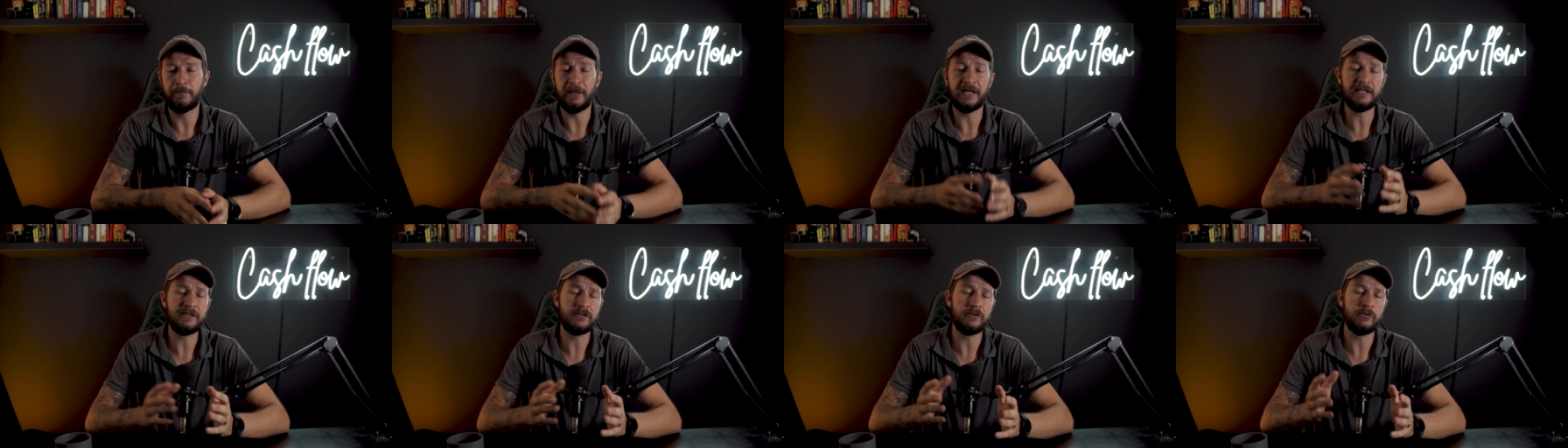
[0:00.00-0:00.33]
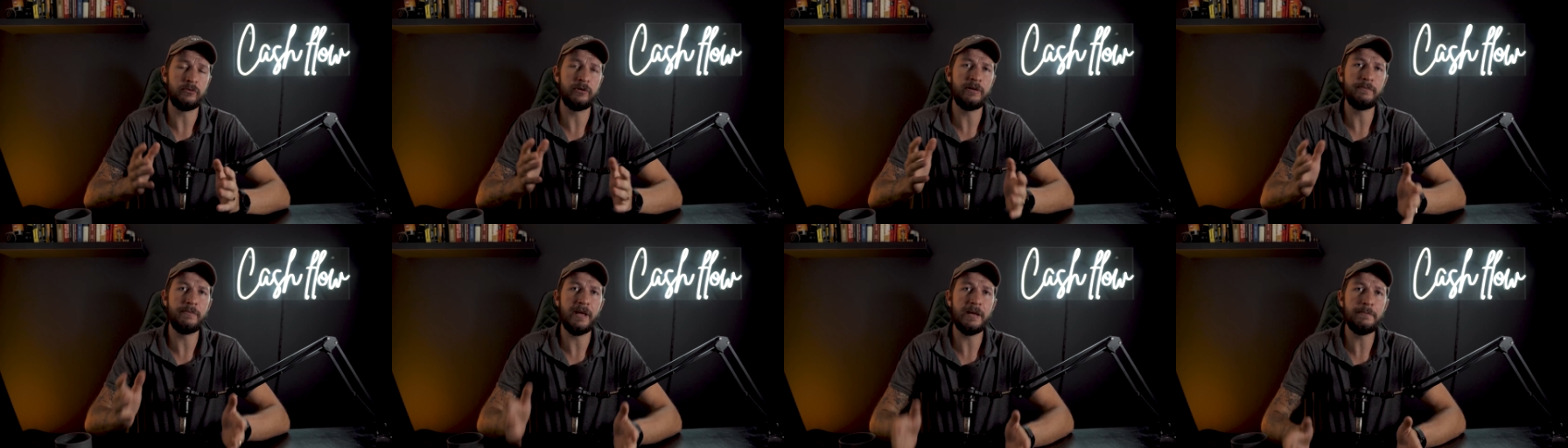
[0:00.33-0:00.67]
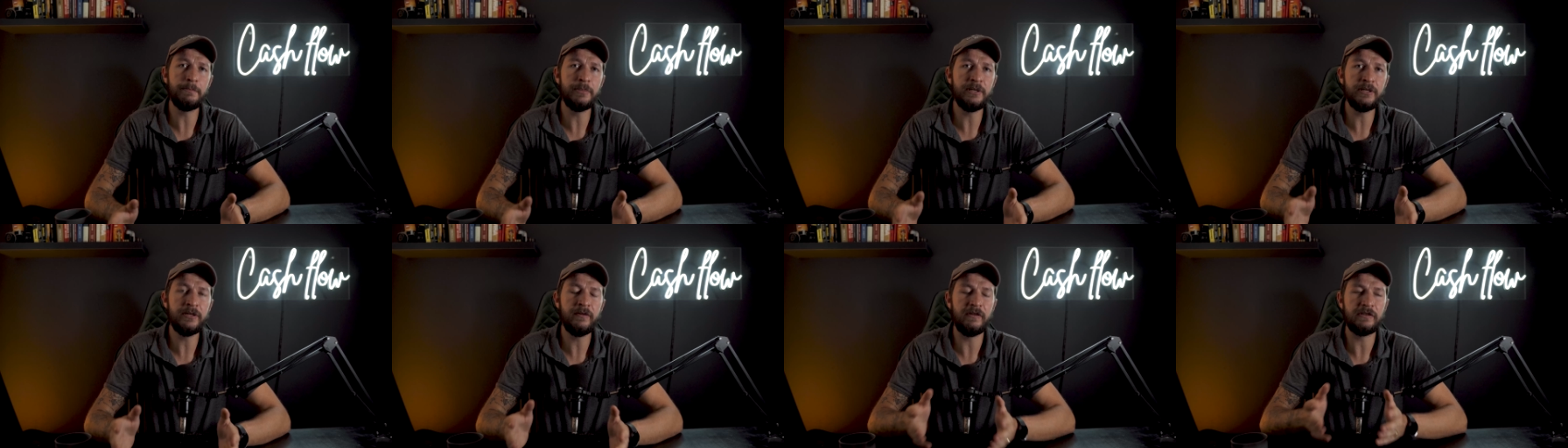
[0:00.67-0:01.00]
But
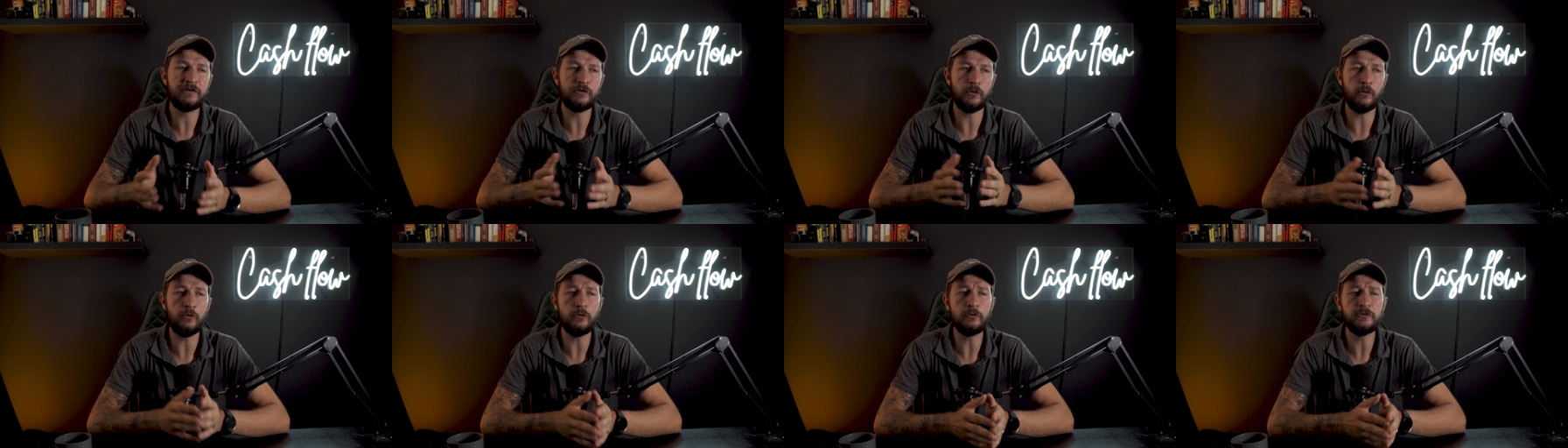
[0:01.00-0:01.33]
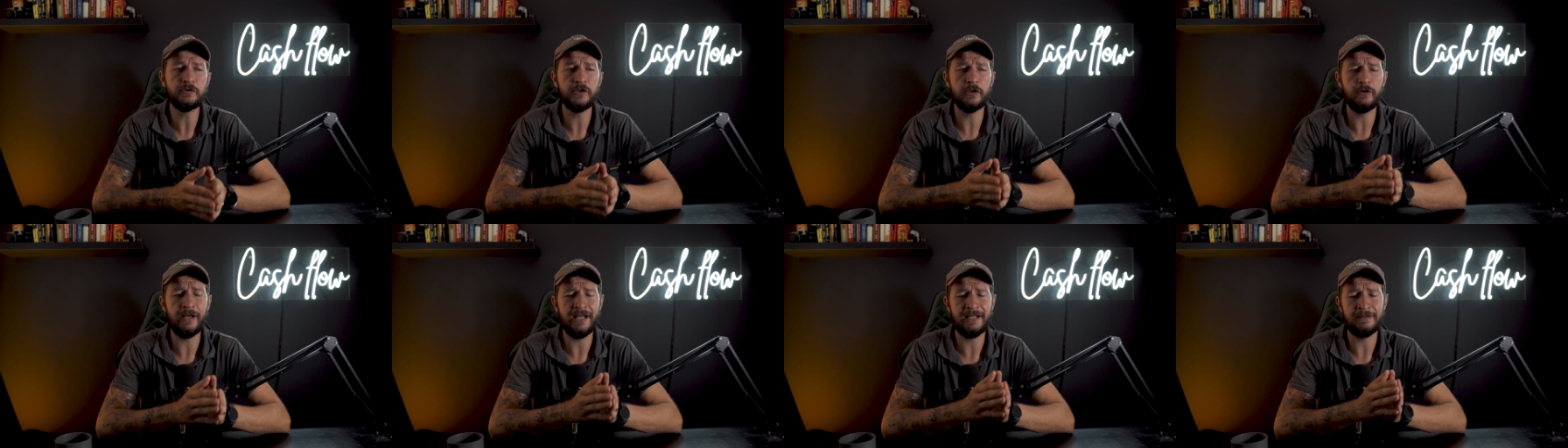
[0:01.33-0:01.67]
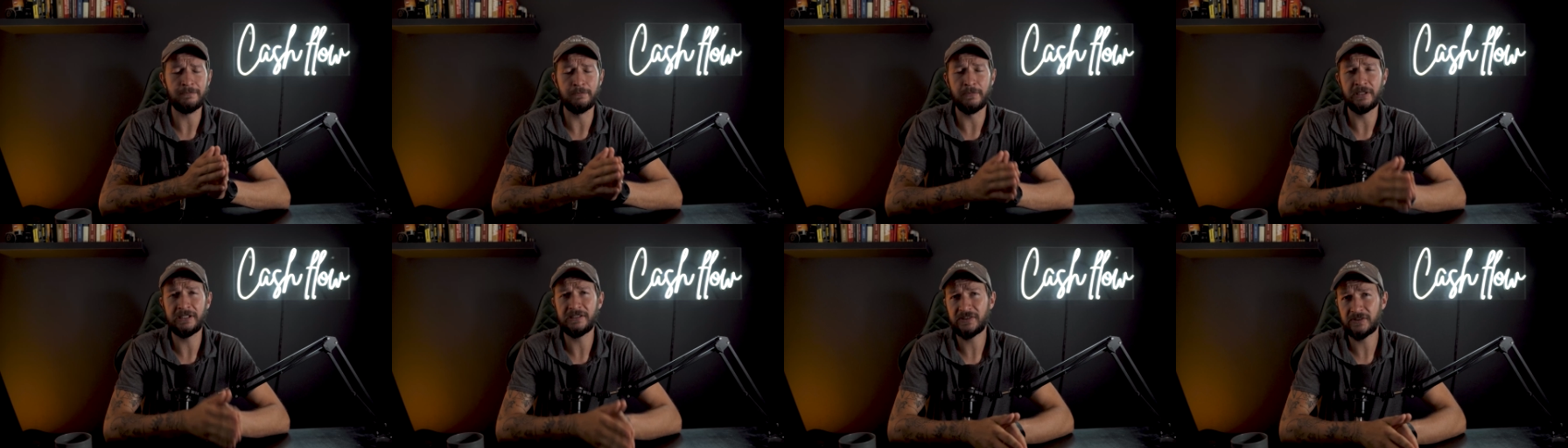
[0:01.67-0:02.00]
remember, there's also
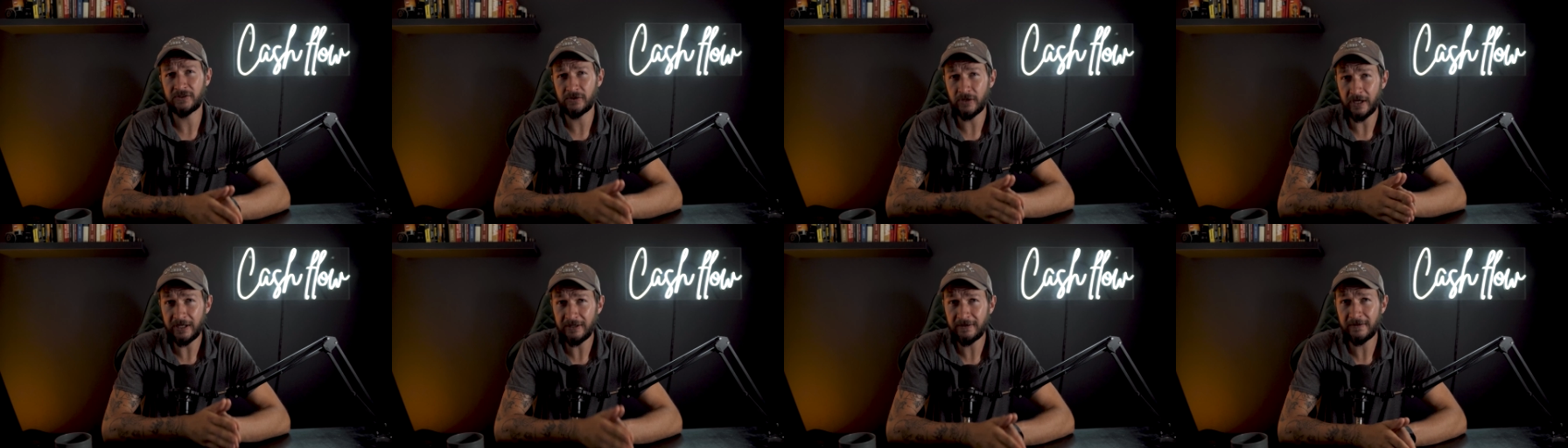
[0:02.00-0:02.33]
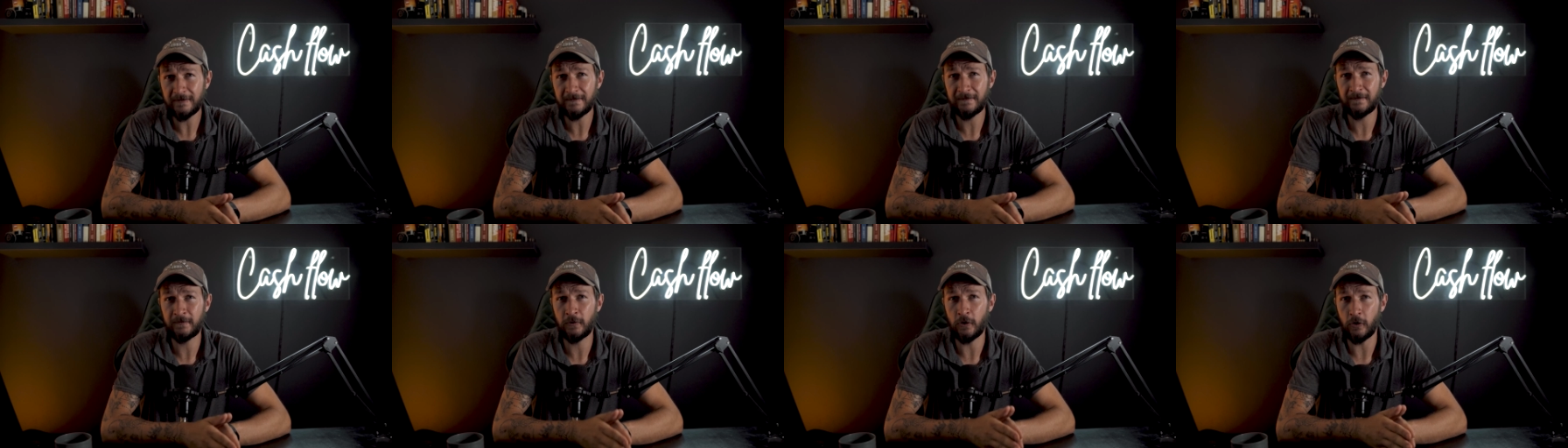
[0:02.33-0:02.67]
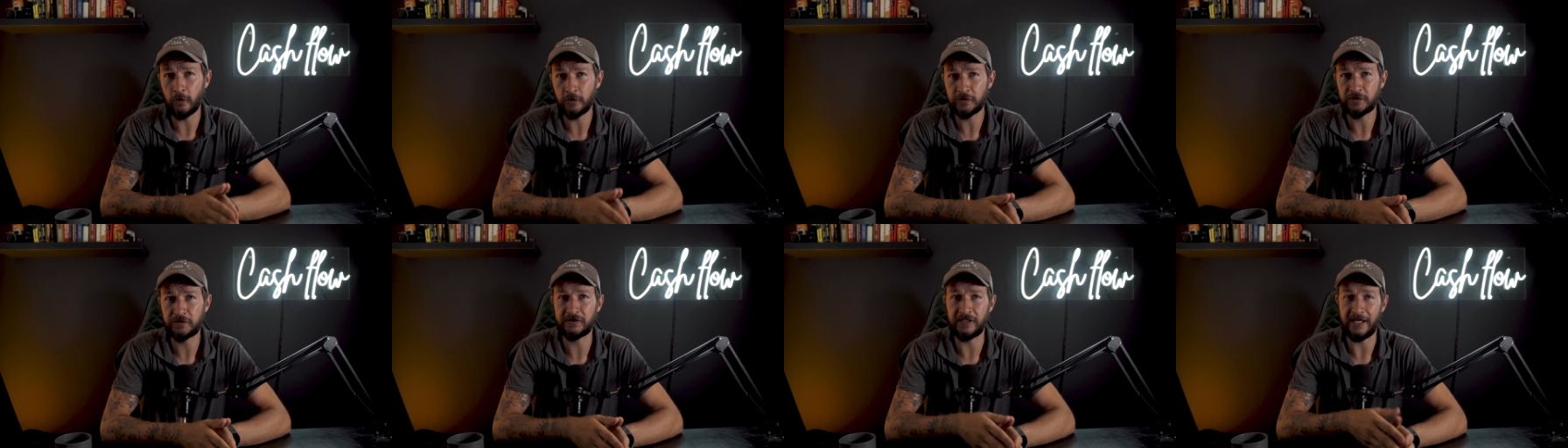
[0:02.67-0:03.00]
administrative
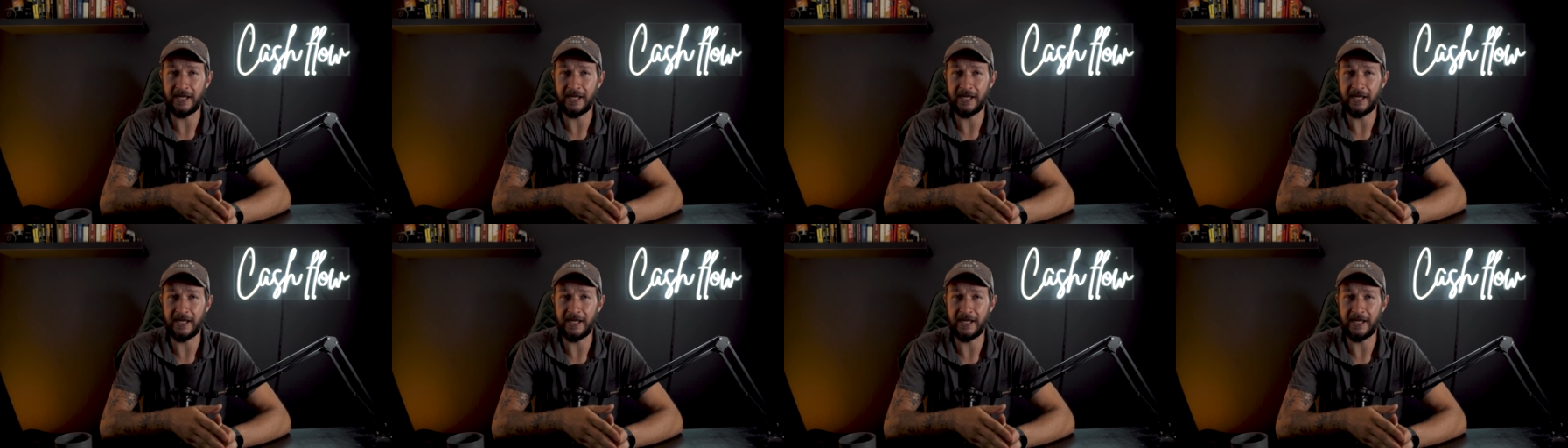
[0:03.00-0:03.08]
costs